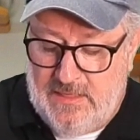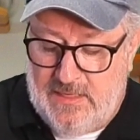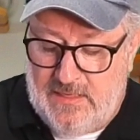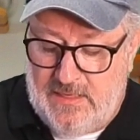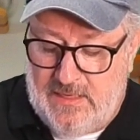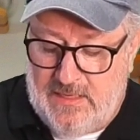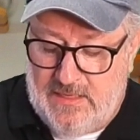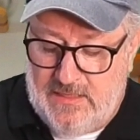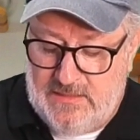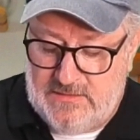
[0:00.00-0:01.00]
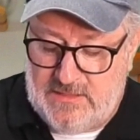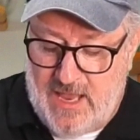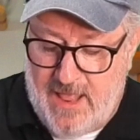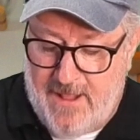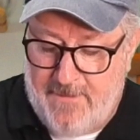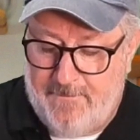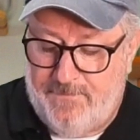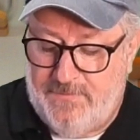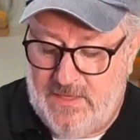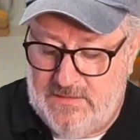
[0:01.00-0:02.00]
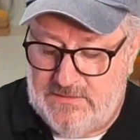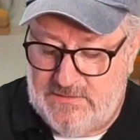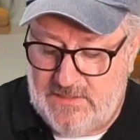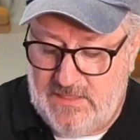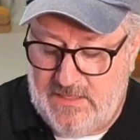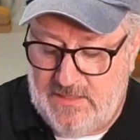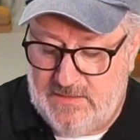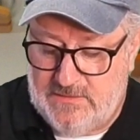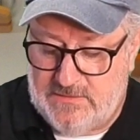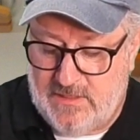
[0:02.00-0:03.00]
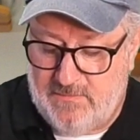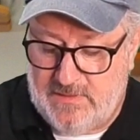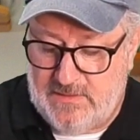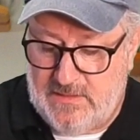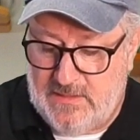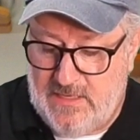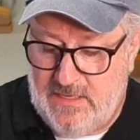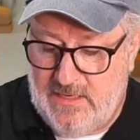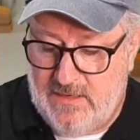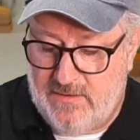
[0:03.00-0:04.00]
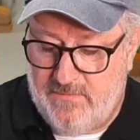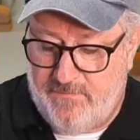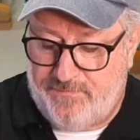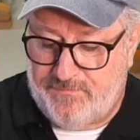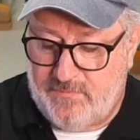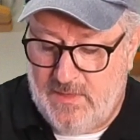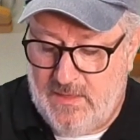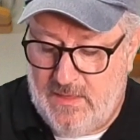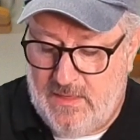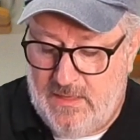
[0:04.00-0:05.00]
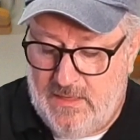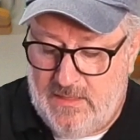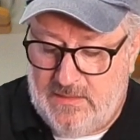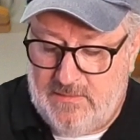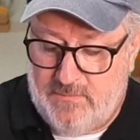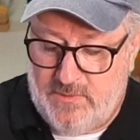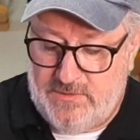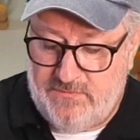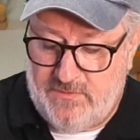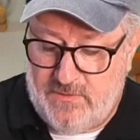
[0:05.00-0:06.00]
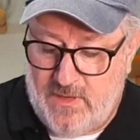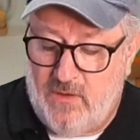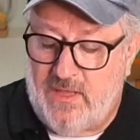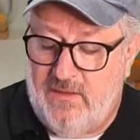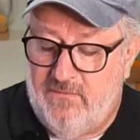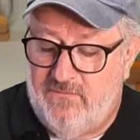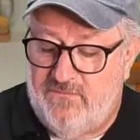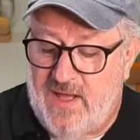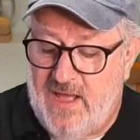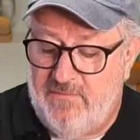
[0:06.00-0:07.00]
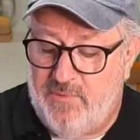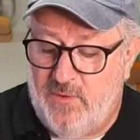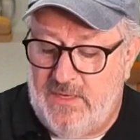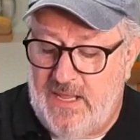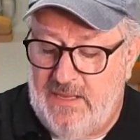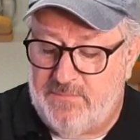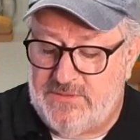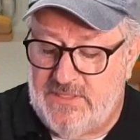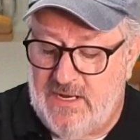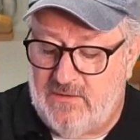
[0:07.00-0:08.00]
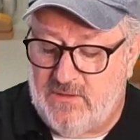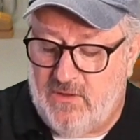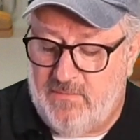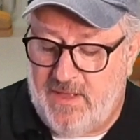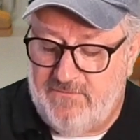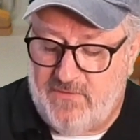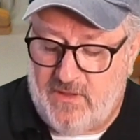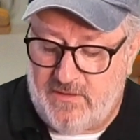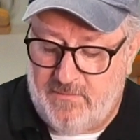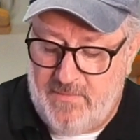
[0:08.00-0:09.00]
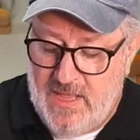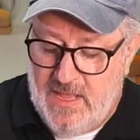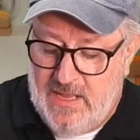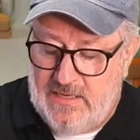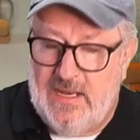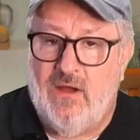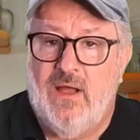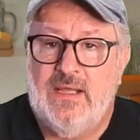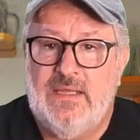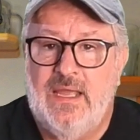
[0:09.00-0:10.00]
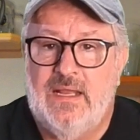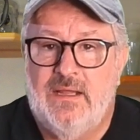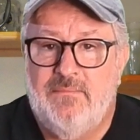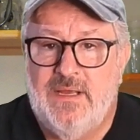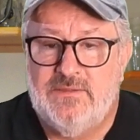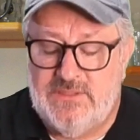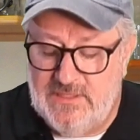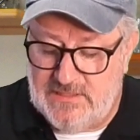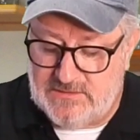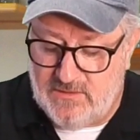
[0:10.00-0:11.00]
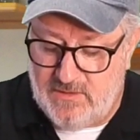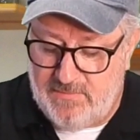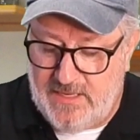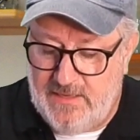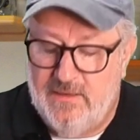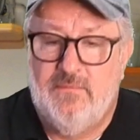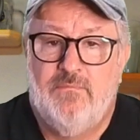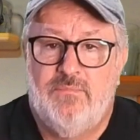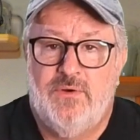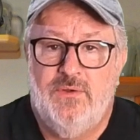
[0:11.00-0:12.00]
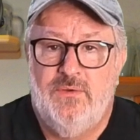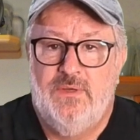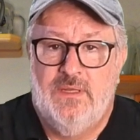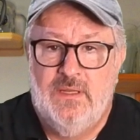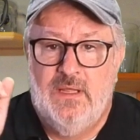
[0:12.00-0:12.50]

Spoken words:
It is, let's see, sorry about the delay here. 11.2 floater. Okay, 5.8% alcohol by volume. Now, again, a Marzen is going to be brewed